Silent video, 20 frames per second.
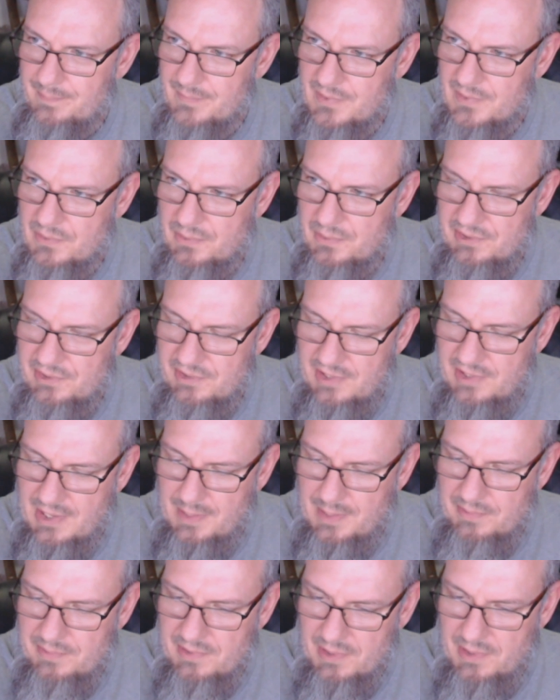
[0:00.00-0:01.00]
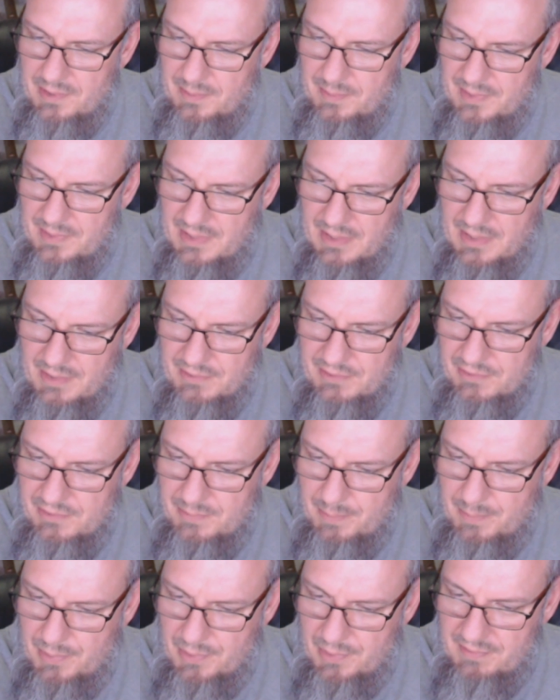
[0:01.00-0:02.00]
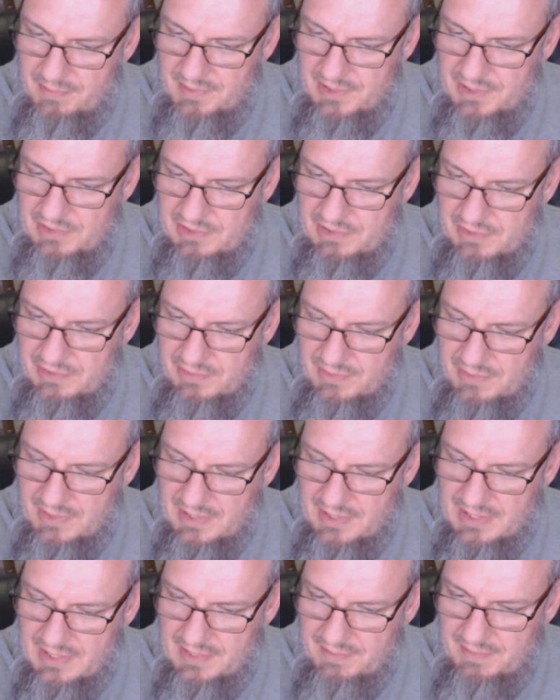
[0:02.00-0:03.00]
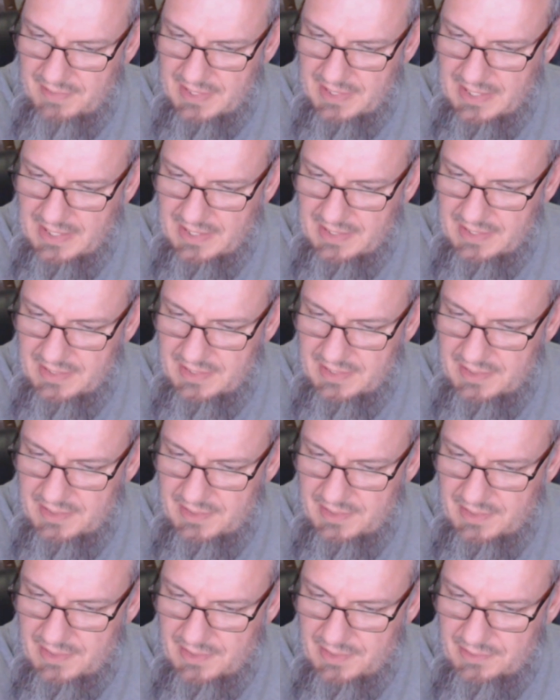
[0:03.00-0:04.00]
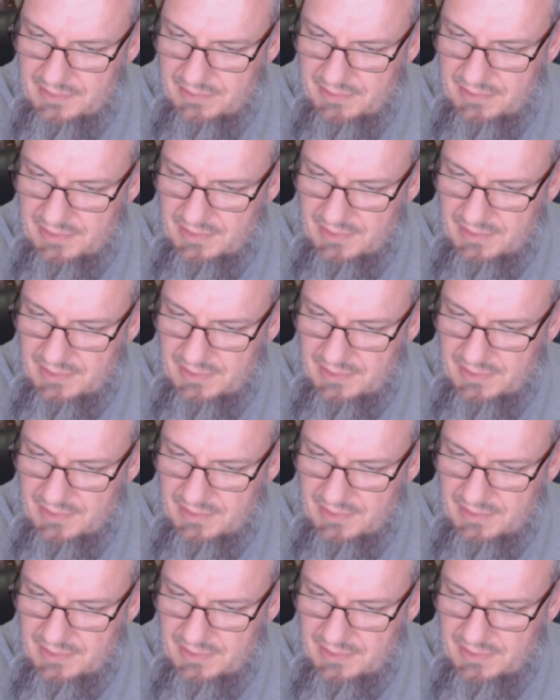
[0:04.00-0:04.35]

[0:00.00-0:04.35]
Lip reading: twist tops on them, I'll just pour VG straight out of a gallon into those.